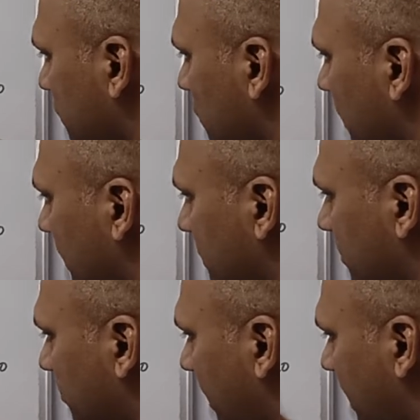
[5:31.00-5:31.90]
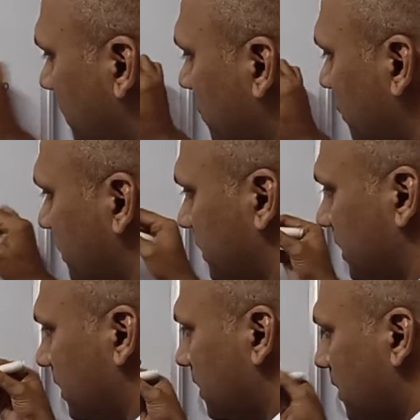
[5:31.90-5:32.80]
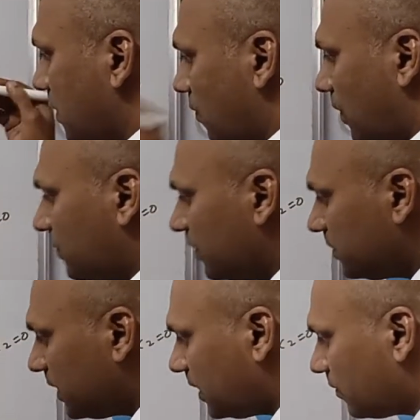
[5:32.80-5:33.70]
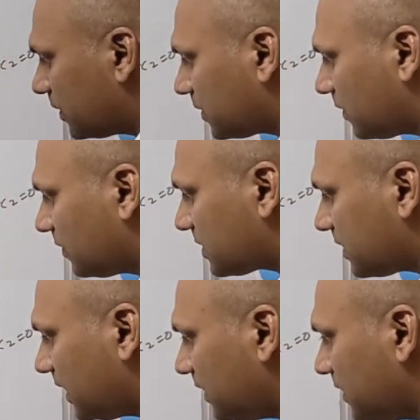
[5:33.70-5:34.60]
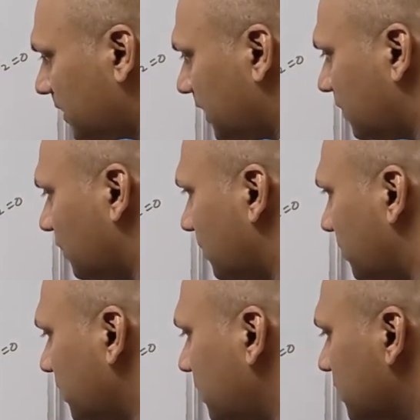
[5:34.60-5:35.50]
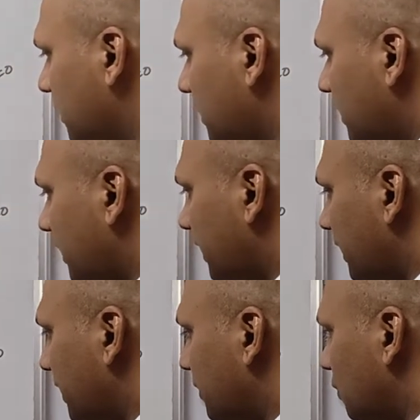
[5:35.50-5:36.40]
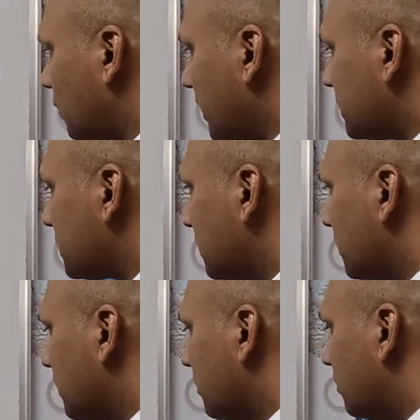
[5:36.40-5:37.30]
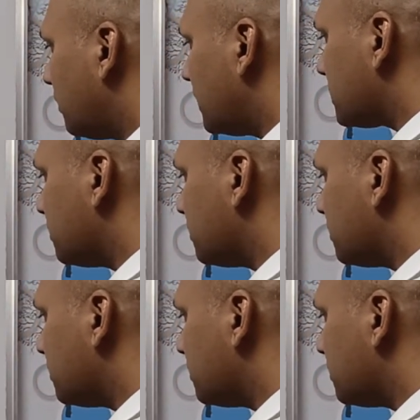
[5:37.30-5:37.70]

two lines are parallel to each other. What will be the equation of this line? It will be a₂x plus